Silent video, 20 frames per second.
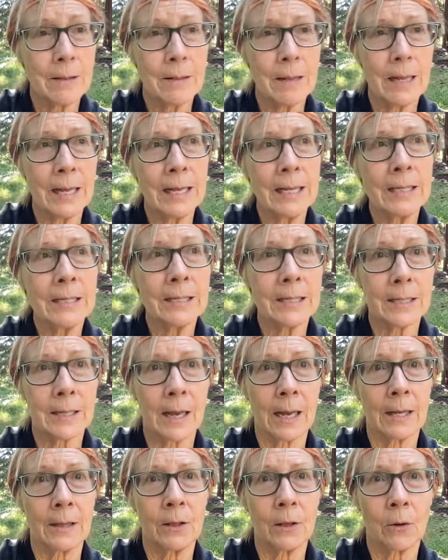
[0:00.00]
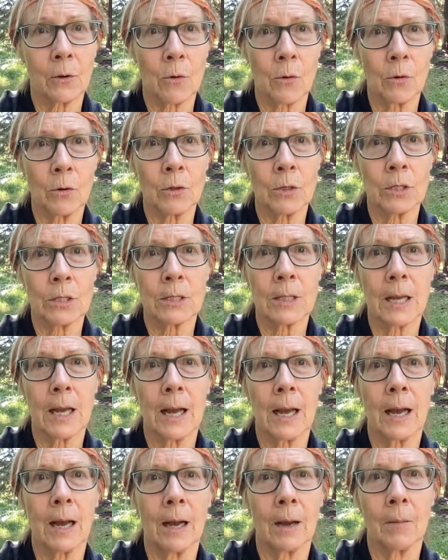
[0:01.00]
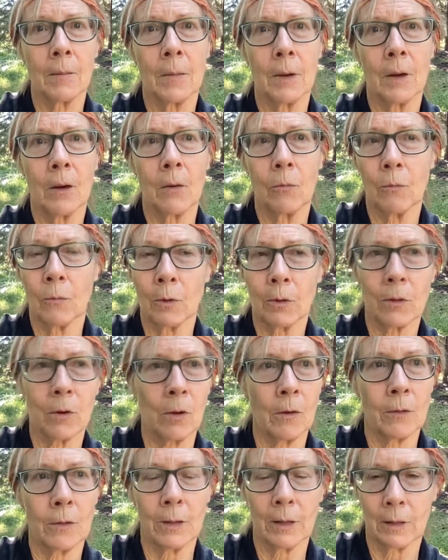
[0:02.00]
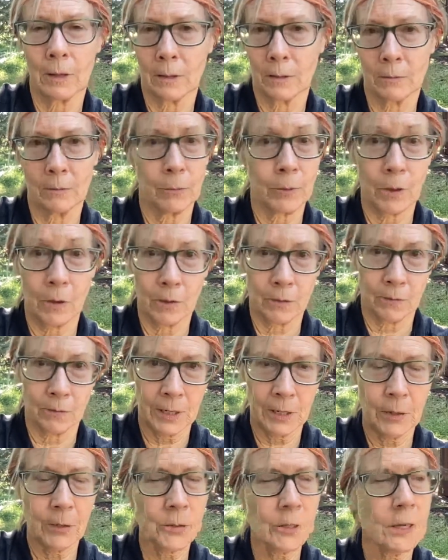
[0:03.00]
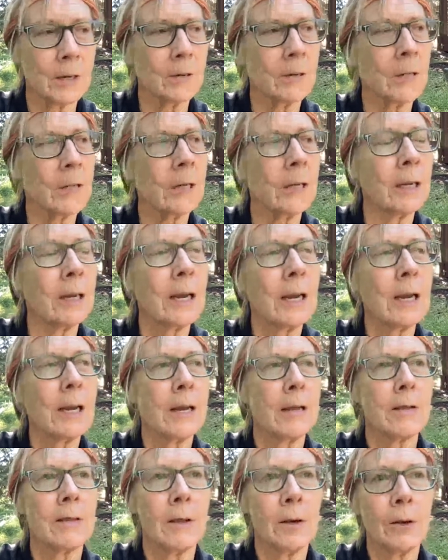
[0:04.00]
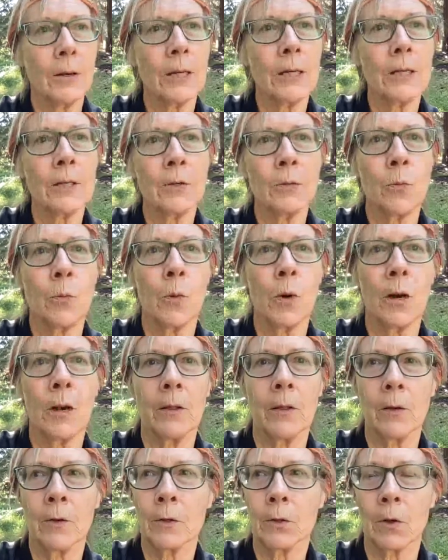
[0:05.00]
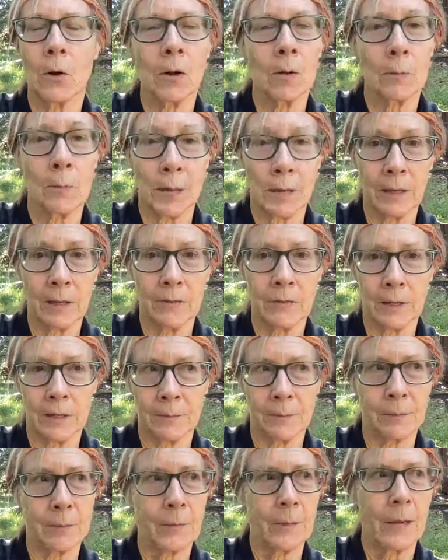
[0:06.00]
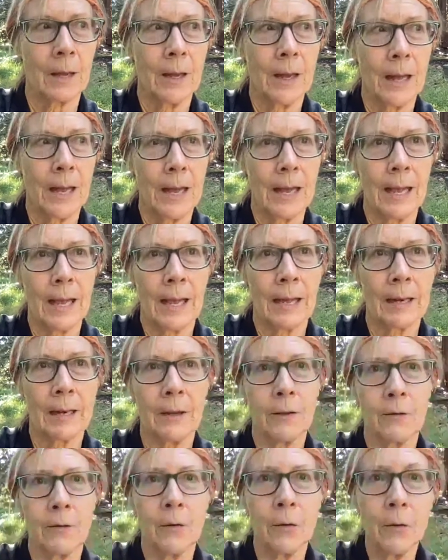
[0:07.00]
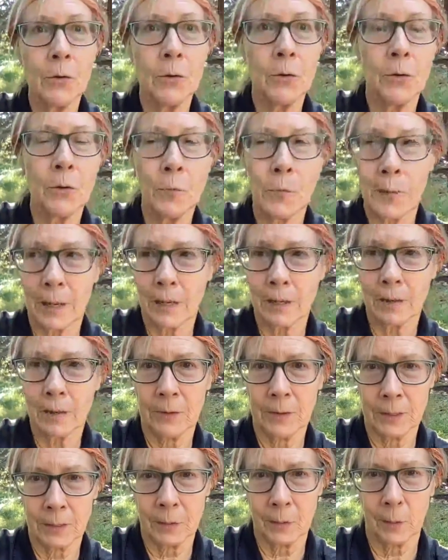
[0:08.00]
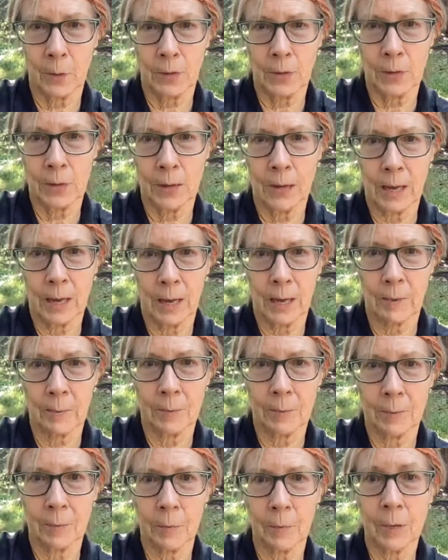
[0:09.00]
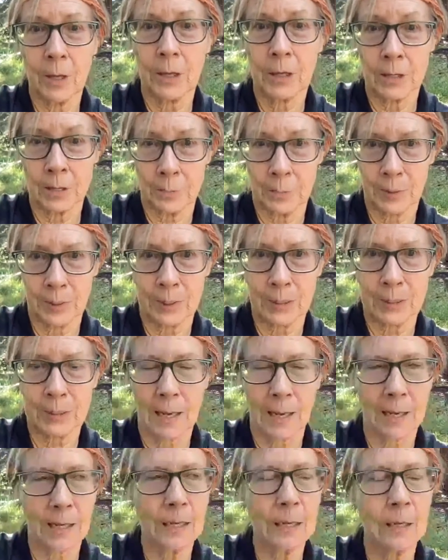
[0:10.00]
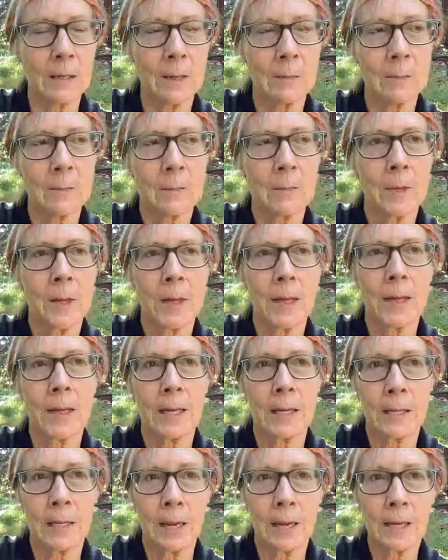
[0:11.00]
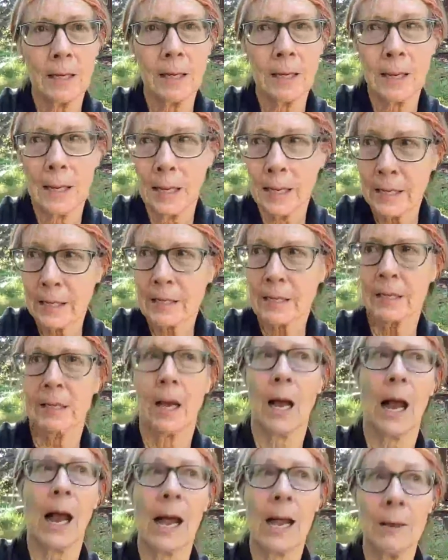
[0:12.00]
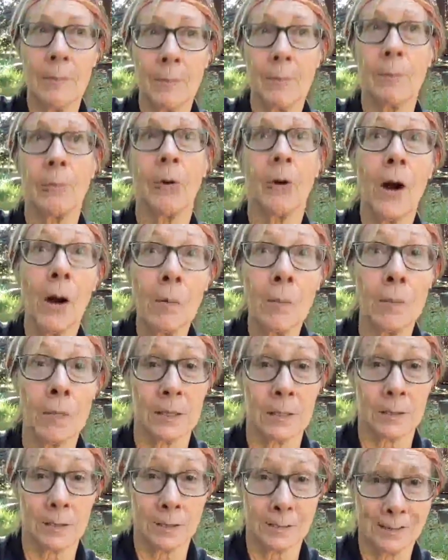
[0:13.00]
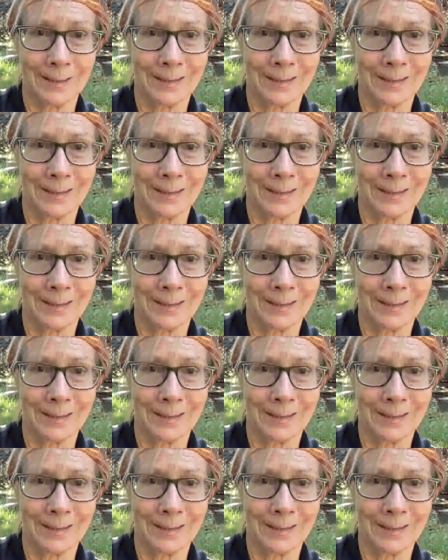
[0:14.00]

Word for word: inside the course, um, with all the with all the videos and everything, there is one of those called Belly Fit. And if you do Belly Fit the way um, it's been designed, in 90 days, I promise.